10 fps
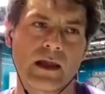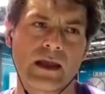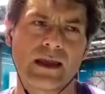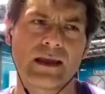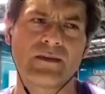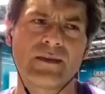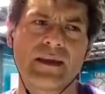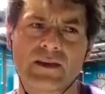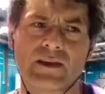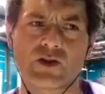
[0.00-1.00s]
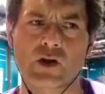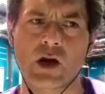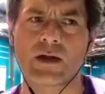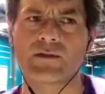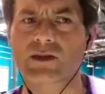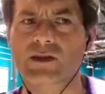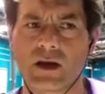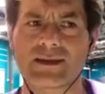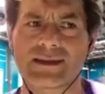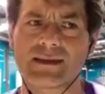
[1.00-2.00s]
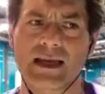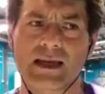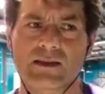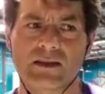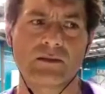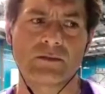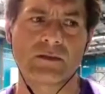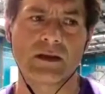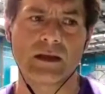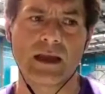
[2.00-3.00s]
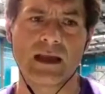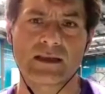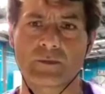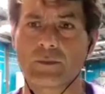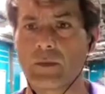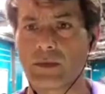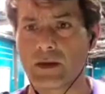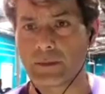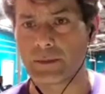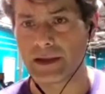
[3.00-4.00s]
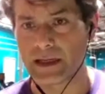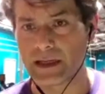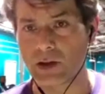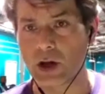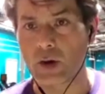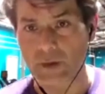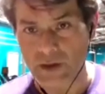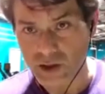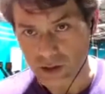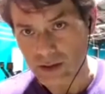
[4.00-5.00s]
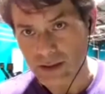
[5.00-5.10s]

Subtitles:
Everything that drives science is actually has probably a political origin.